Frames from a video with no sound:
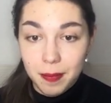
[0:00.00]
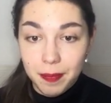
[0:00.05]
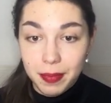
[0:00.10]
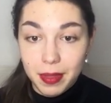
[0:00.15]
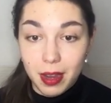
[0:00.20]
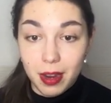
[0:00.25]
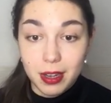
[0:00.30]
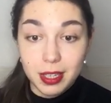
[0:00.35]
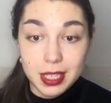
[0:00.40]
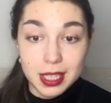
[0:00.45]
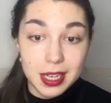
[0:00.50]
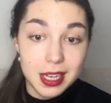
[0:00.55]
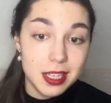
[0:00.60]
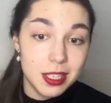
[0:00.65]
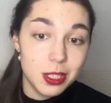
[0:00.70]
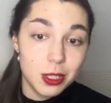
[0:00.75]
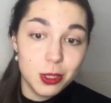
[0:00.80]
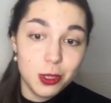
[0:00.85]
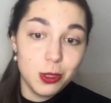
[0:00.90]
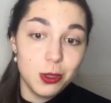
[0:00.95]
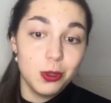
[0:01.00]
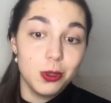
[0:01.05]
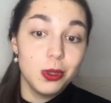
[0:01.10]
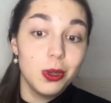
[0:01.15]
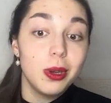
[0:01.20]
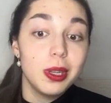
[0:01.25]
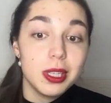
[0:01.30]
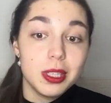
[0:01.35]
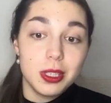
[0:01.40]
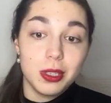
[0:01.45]
are easy to
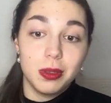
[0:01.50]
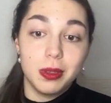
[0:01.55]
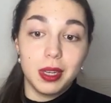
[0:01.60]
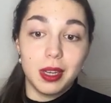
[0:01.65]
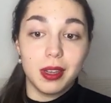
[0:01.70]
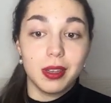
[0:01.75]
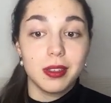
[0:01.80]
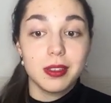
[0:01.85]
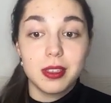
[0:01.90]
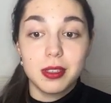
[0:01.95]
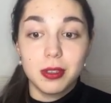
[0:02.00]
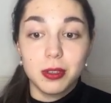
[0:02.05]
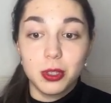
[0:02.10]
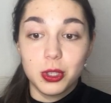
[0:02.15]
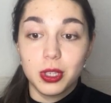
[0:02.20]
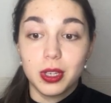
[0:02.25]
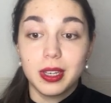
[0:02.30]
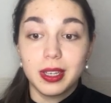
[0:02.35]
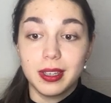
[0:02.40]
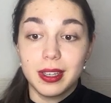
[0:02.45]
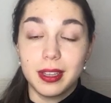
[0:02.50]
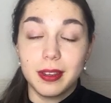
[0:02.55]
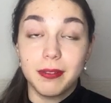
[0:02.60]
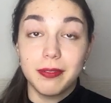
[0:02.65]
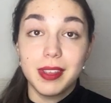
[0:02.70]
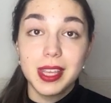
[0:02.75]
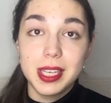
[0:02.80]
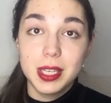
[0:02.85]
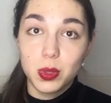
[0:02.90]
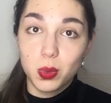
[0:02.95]
notice on a consistent chart like
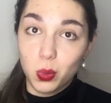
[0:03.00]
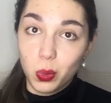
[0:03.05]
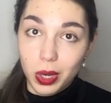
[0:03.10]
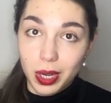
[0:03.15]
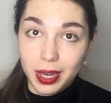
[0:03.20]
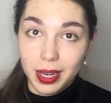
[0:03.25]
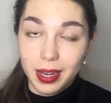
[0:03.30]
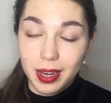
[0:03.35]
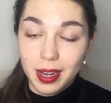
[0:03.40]
this one.